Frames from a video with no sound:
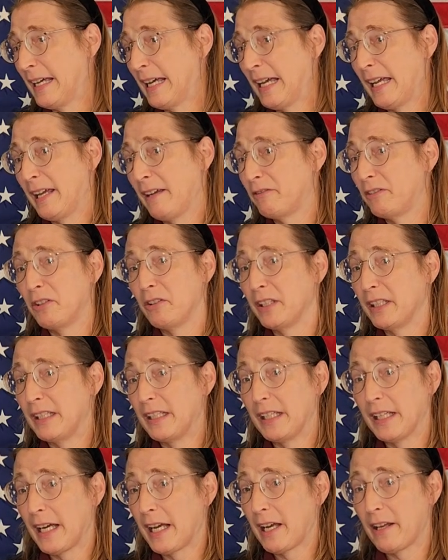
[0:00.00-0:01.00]
I have no
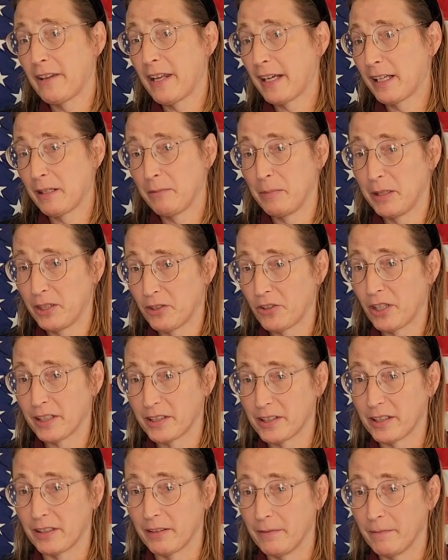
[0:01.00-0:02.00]
idea how that can be
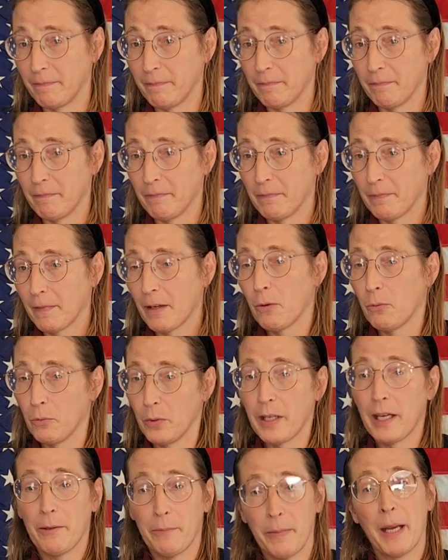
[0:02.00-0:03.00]
trusted.
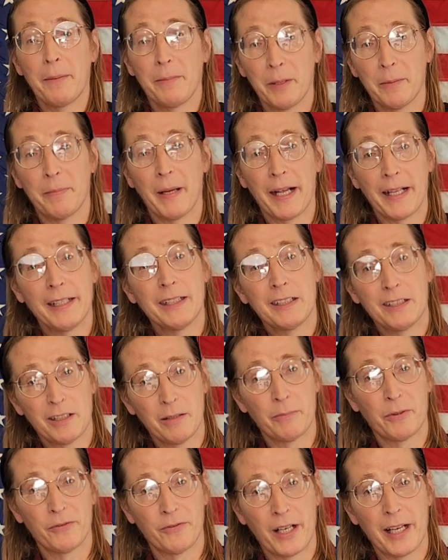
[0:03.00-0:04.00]
Without paper ballots
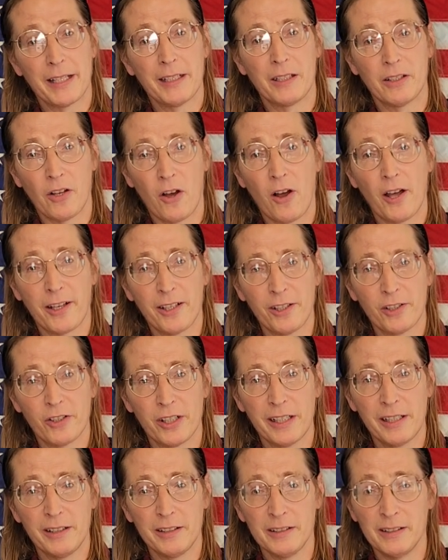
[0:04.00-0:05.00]
to provide an audit
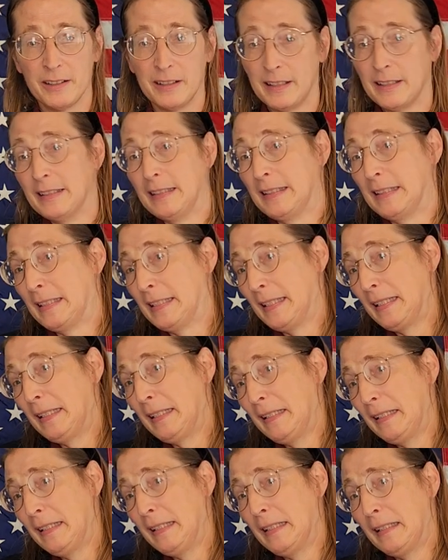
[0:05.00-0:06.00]
trail,
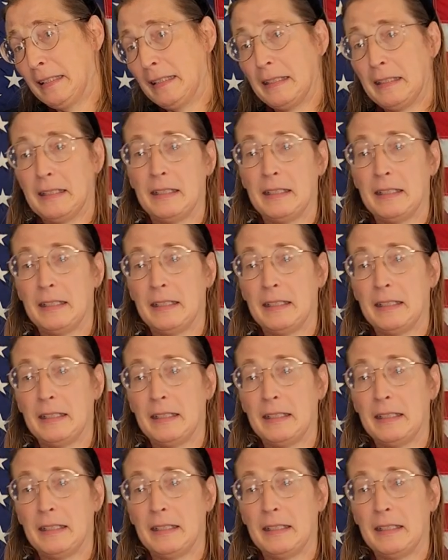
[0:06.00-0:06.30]
eh.